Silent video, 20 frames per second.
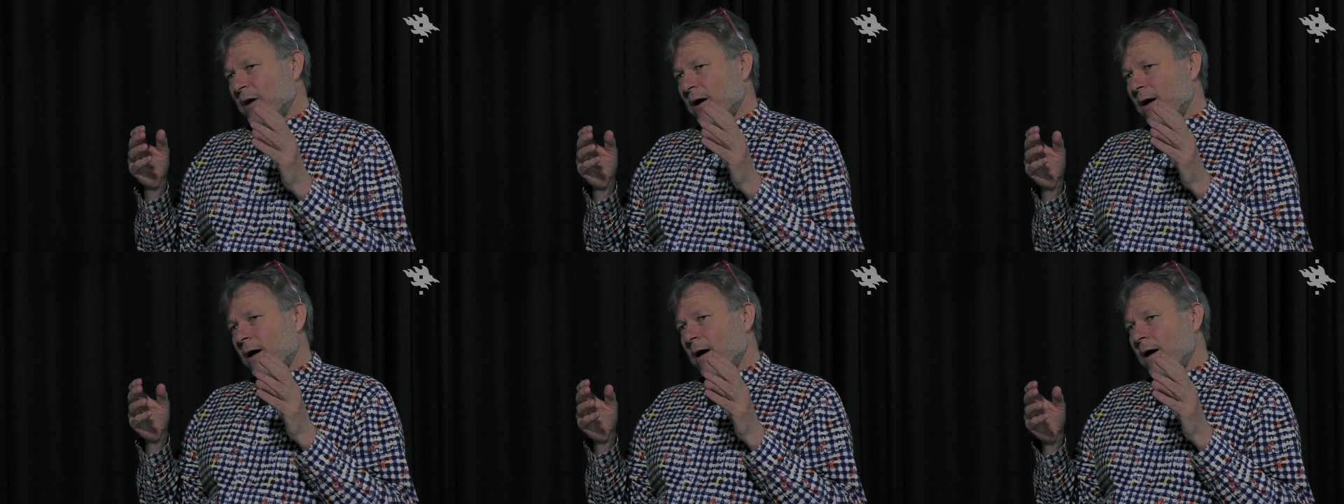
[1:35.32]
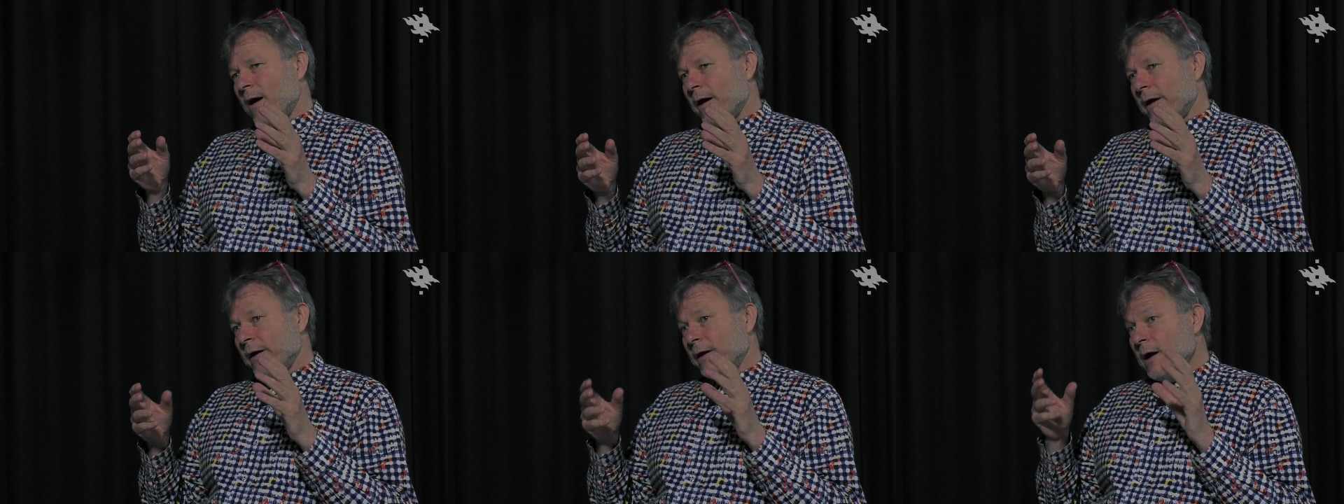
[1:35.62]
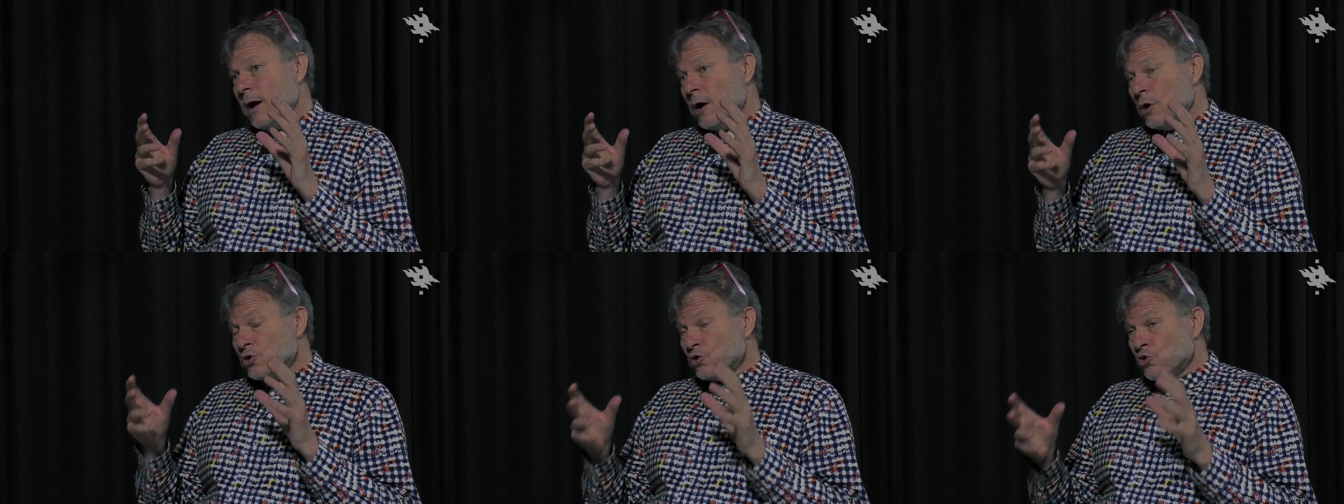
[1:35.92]
by
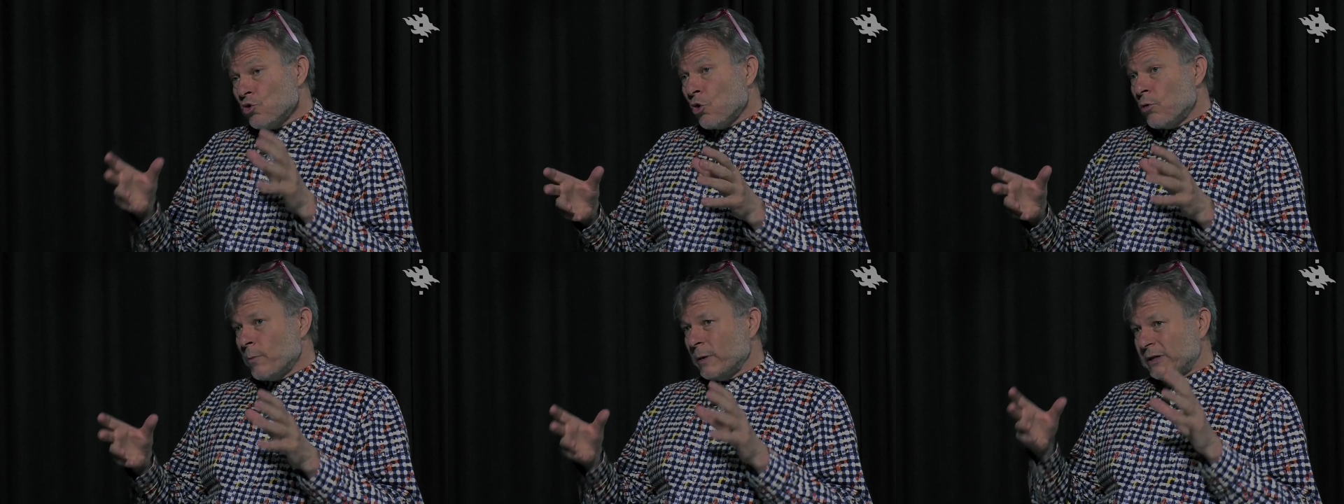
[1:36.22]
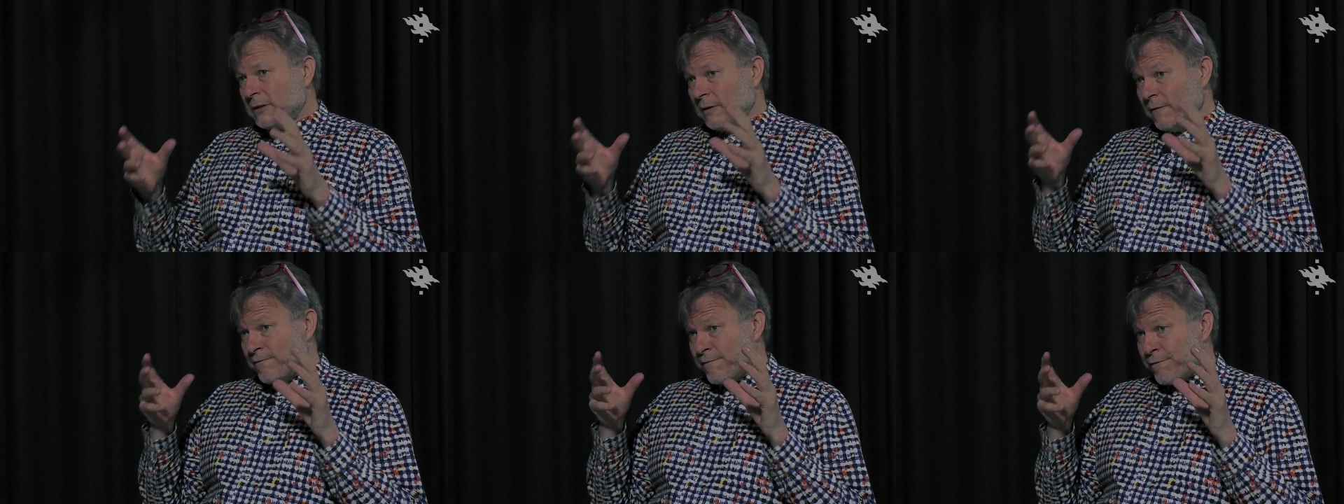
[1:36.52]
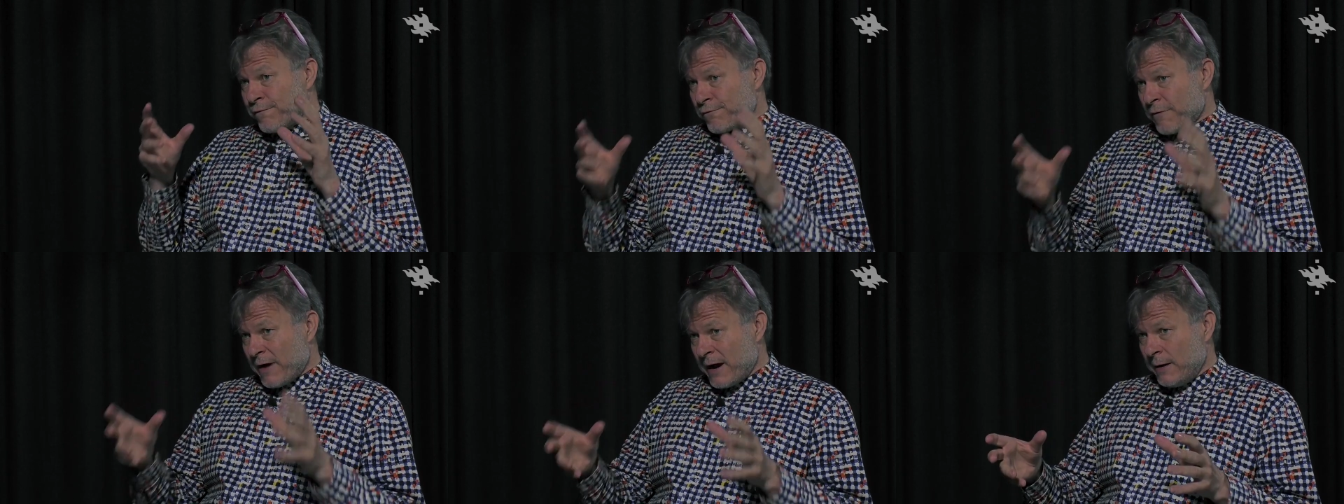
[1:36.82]
normative
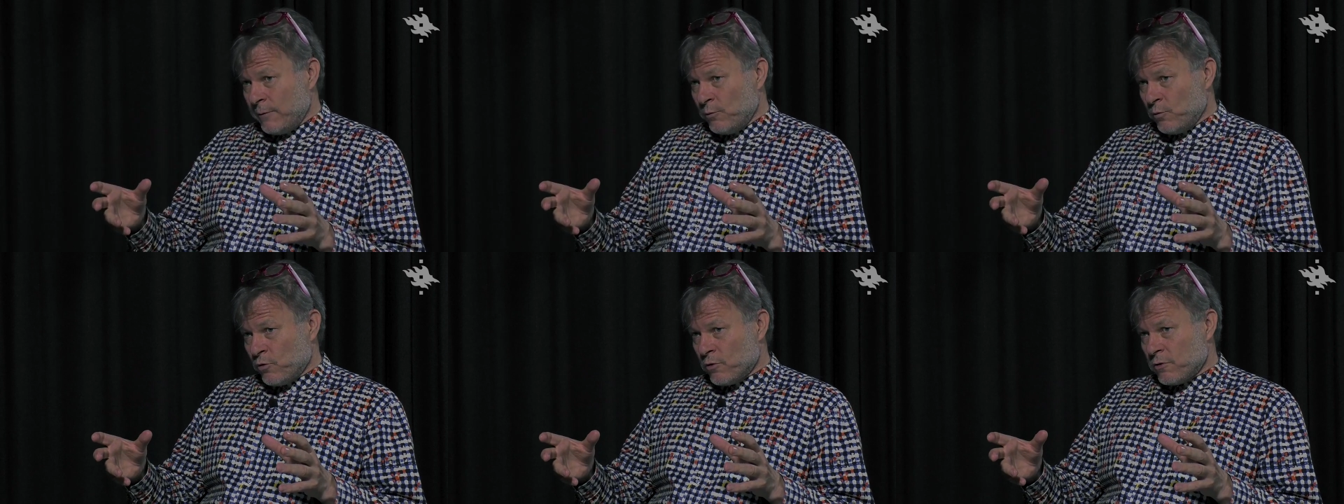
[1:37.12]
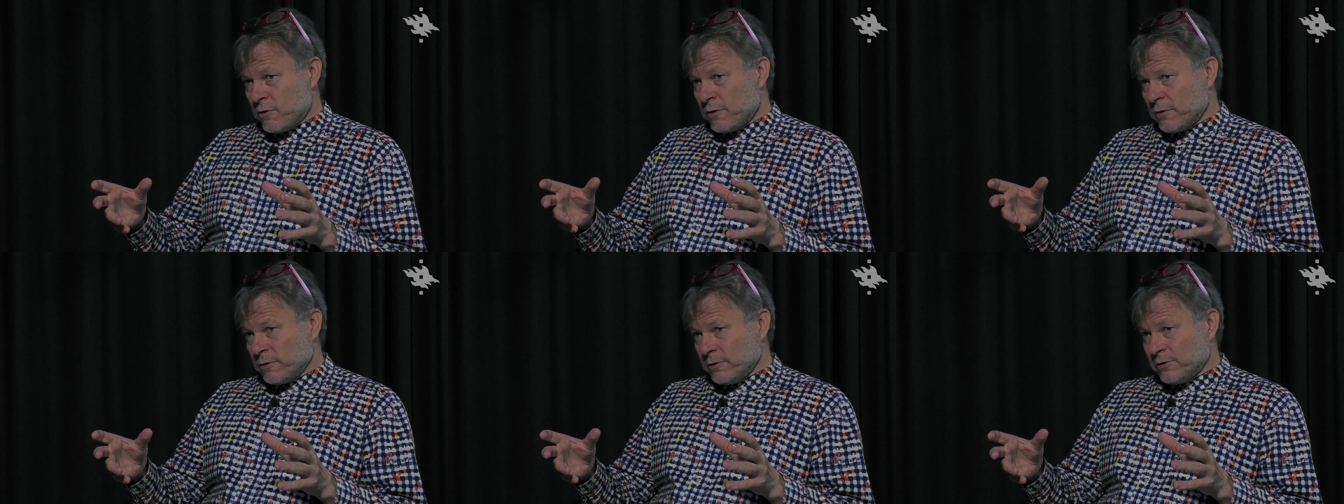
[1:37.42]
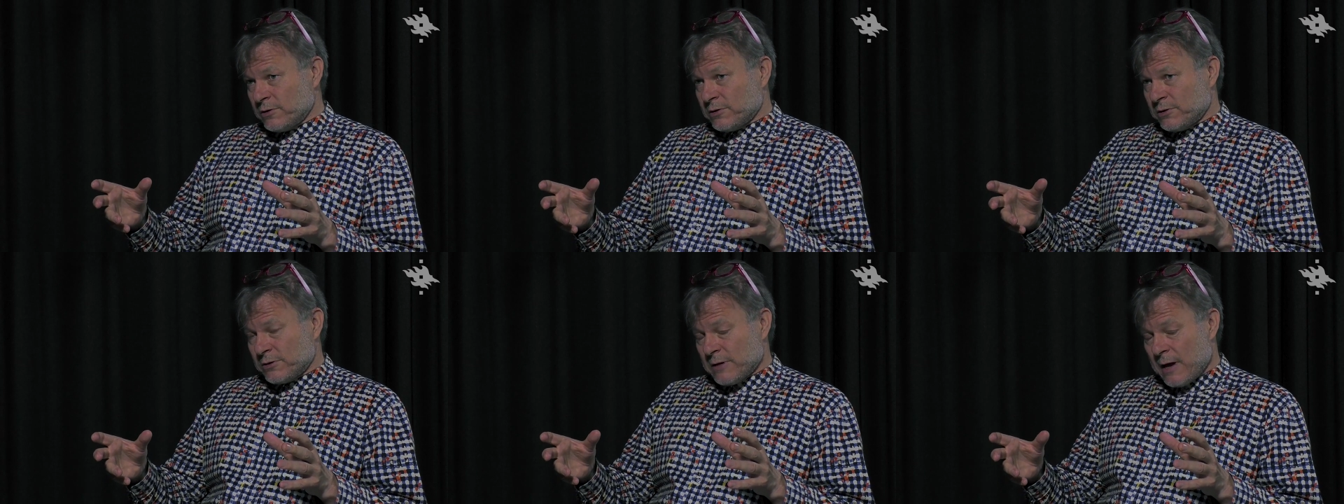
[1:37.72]

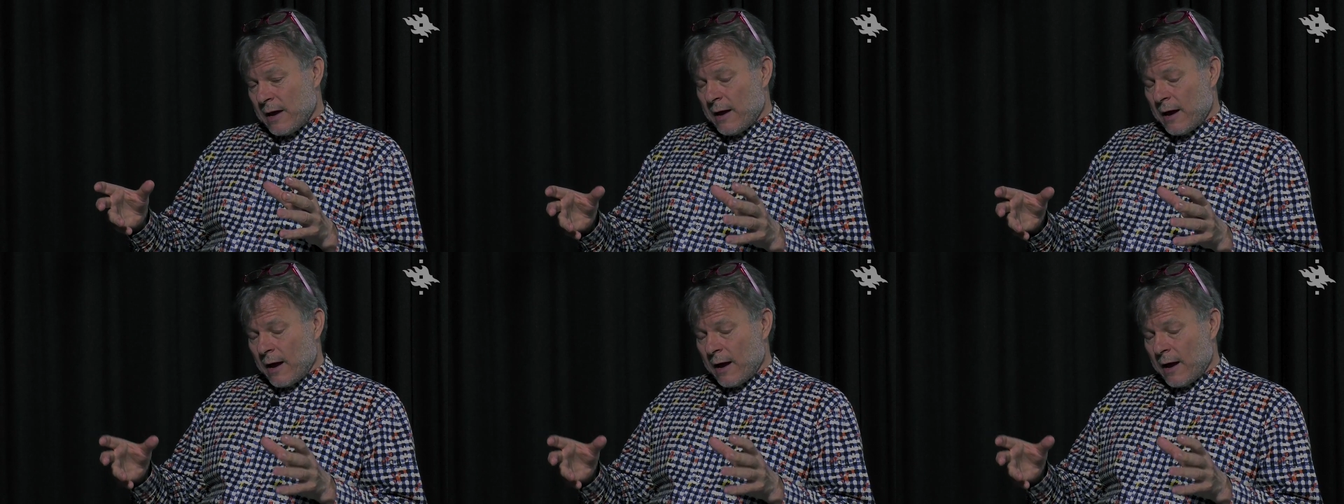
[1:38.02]
frameworks